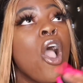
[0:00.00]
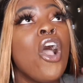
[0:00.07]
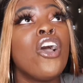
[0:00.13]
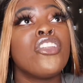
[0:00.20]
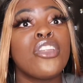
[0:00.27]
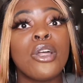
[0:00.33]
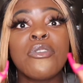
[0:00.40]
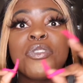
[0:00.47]

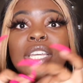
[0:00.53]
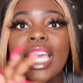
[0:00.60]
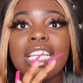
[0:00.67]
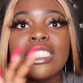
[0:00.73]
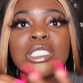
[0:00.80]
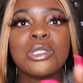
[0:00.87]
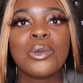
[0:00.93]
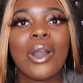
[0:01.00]

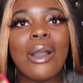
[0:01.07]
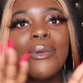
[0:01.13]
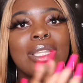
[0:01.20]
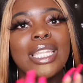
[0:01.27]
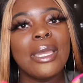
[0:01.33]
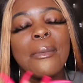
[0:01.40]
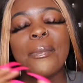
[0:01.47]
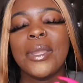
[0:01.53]
Notification Squad, we
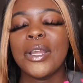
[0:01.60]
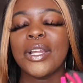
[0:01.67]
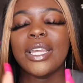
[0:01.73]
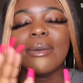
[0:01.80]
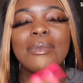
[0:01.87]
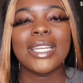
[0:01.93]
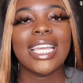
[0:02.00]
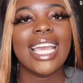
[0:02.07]
lit,
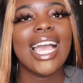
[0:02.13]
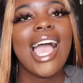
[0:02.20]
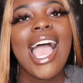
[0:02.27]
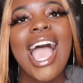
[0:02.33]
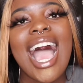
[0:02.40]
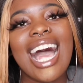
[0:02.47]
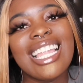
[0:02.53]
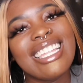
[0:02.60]
period. But yeah,
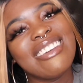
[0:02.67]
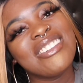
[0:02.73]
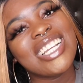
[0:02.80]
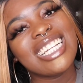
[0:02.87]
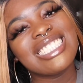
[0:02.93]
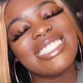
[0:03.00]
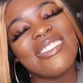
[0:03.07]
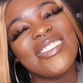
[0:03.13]
I love you
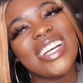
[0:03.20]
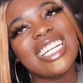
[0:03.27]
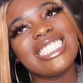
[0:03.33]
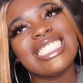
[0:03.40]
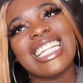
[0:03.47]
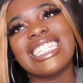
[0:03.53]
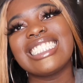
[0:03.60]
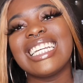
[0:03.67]
guys so much.
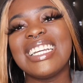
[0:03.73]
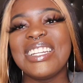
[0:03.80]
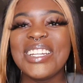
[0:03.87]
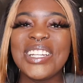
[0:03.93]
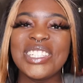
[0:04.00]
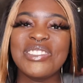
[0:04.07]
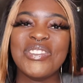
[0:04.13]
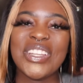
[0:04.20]
That's the end of
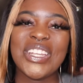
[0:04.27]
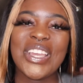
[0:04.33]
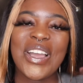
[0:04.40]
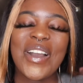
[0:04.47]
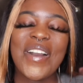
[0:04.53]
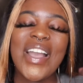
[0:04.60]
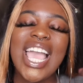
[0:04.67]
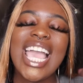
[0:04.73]
this
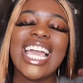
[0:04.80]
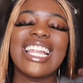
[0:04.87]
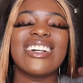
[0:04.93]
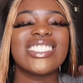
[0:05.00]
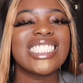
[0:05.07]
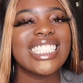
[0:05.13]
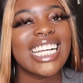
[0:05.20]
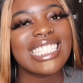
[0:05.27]
video, and I'll
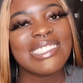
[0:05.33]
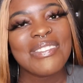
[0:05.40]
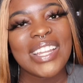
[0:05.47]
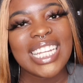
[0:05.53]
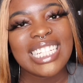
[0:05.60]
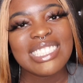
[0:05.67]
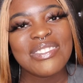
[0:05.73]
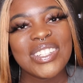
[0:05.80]
see you guys in my
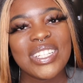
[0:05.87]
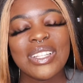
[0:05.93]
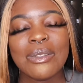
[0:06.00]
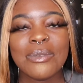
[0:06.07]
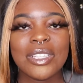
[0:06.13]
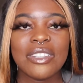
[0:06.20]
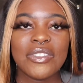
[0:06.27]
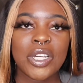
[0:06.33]
next video. Let
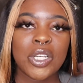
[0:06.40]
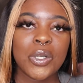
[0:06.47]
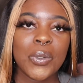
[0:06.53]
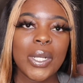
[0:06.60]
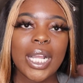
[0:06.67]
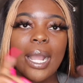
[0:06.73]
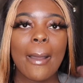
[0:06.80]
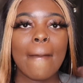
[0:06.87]
me leave you on a
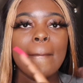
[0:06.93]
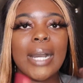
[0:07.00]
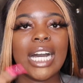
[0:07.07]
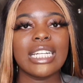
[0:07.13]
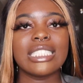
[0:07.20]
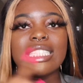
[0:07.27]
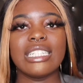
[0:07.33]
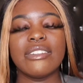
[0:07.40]
quick
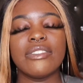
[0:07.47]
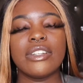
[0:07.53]
positive